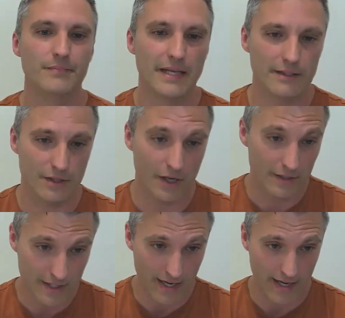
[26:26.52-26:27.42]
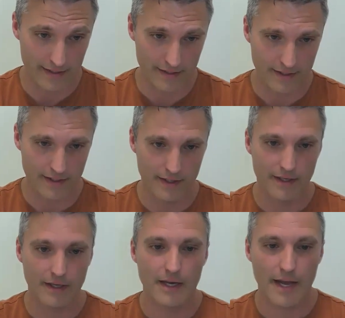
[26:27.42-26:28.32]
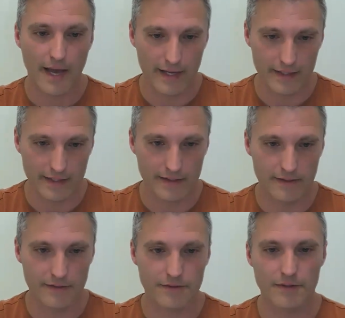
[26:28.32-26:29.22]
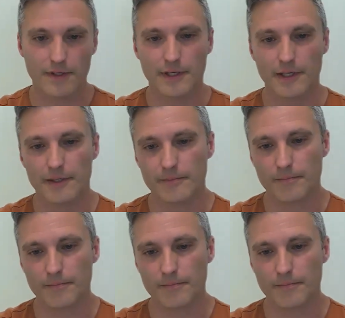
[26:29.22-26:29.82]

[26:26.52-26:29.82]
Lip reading: It's unkind, and it is a